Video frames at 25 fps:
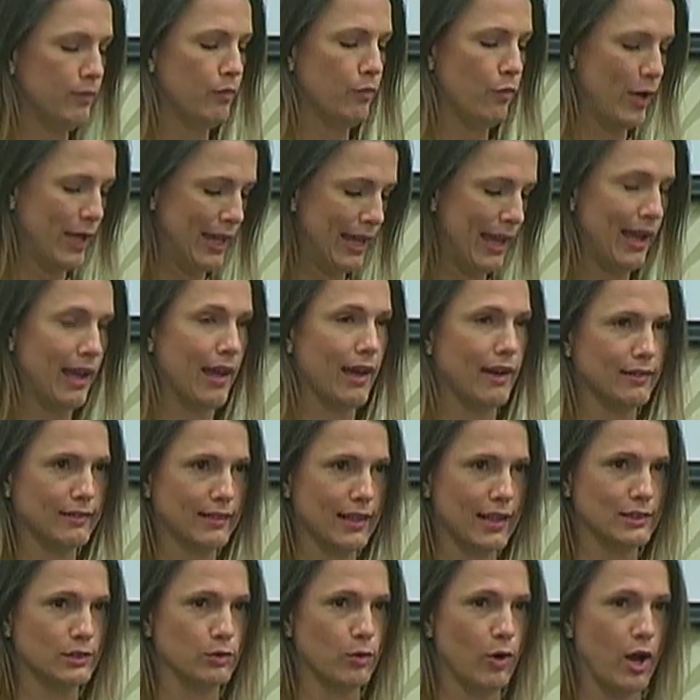We can't,
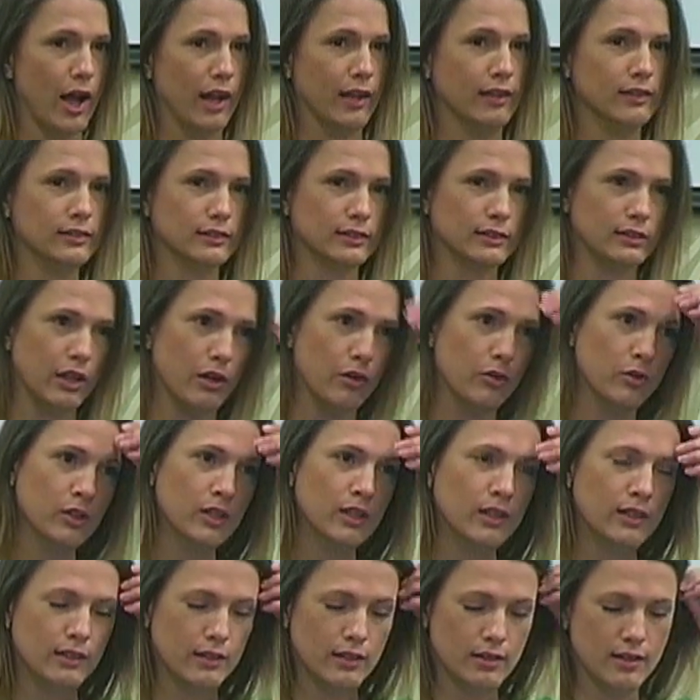that's why. So
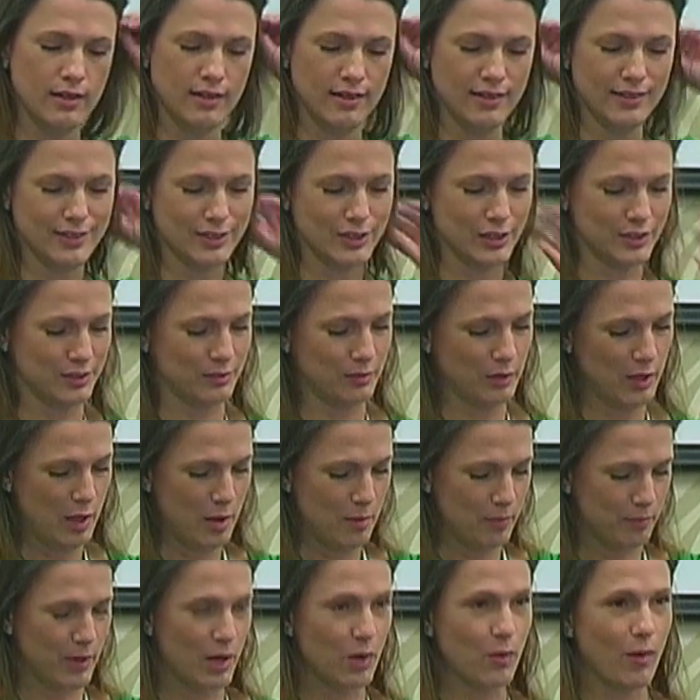just
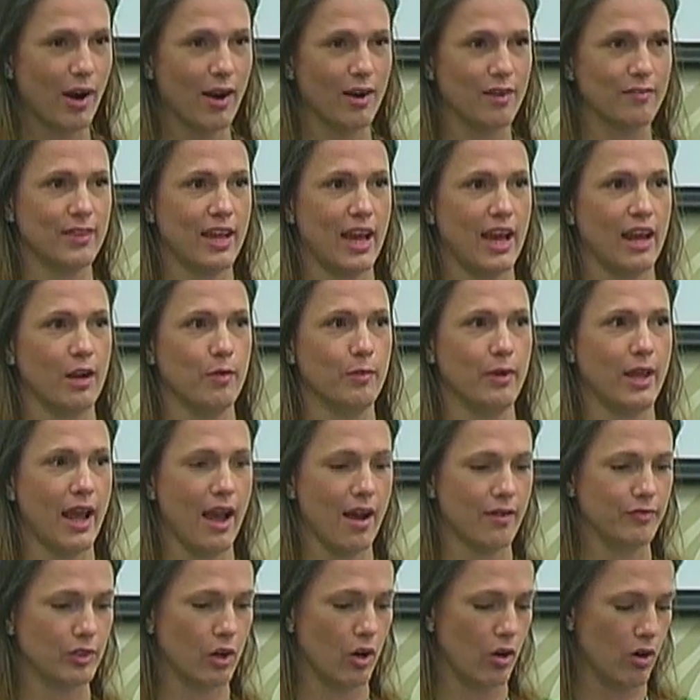be aware of that, and we
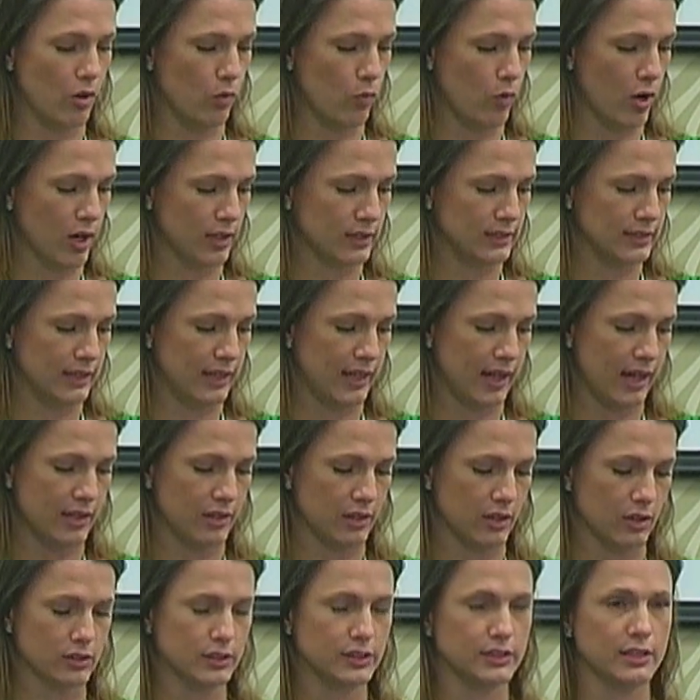have to all work together.